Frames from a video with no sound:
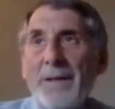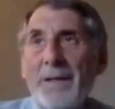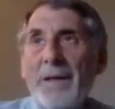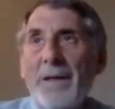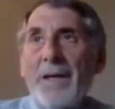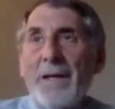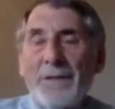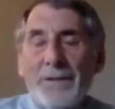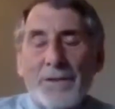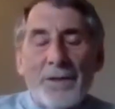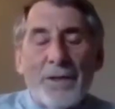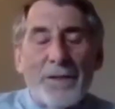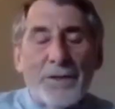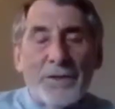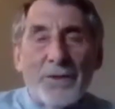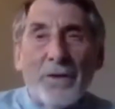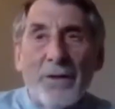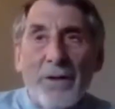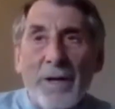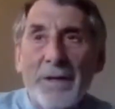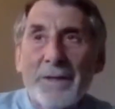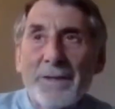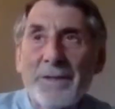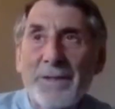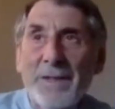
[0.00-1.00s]
it's her
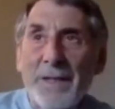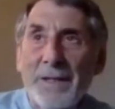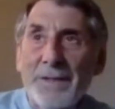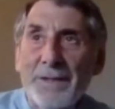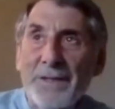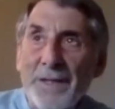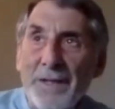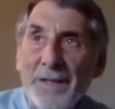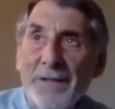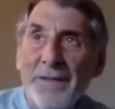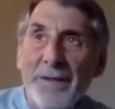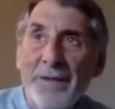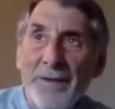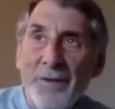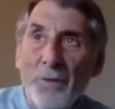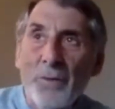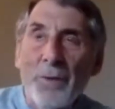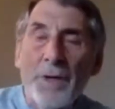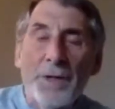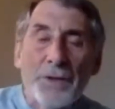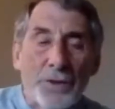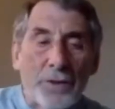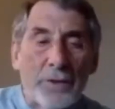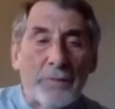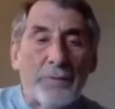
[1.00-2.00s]
legacy. It's a
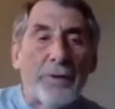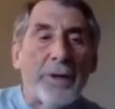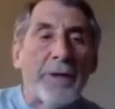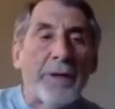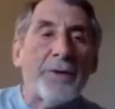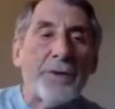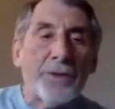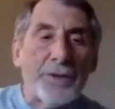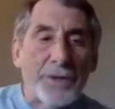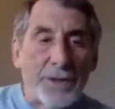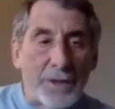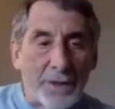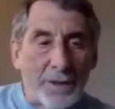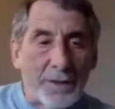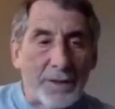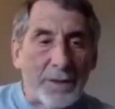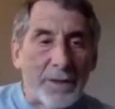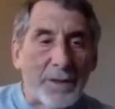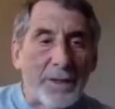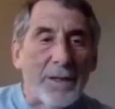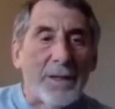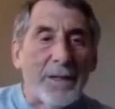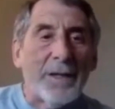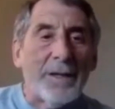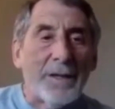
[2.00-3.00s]
continuation of her energy,
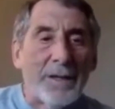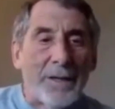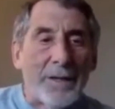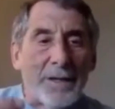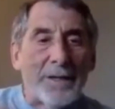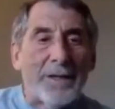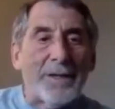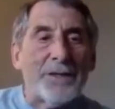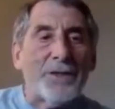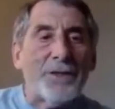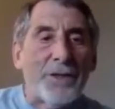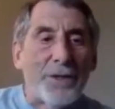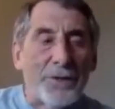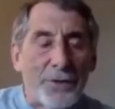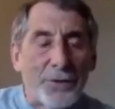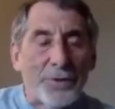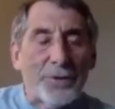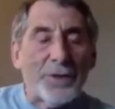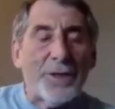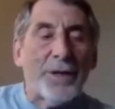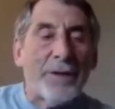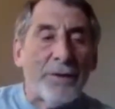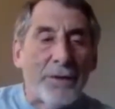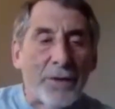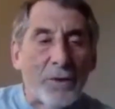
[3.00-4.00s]
and that you're
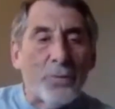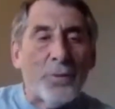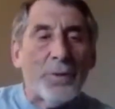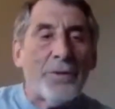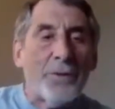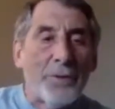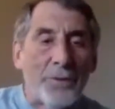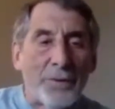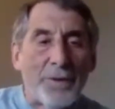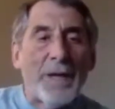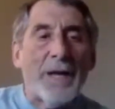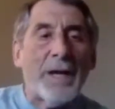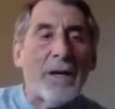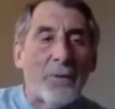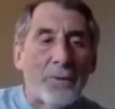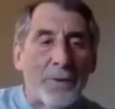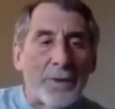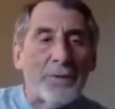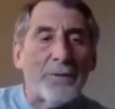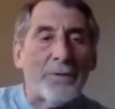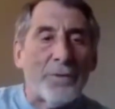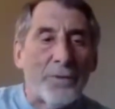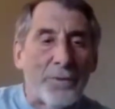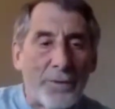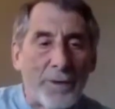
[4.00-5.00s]
carrying with you now
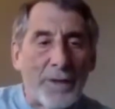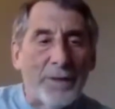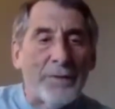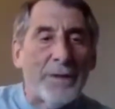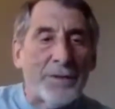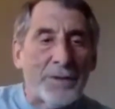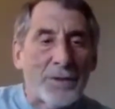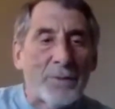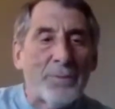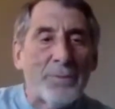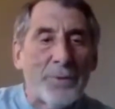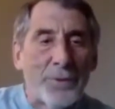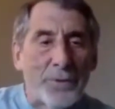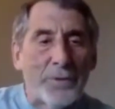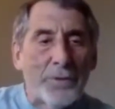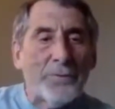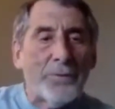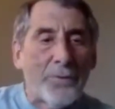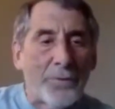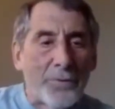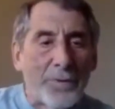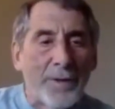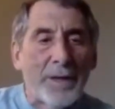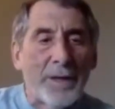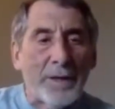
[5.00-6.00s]
and it's a
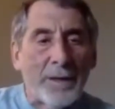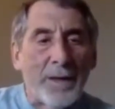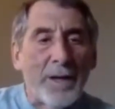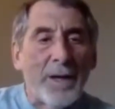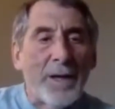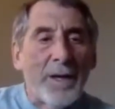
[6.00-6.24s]
beautiful thing.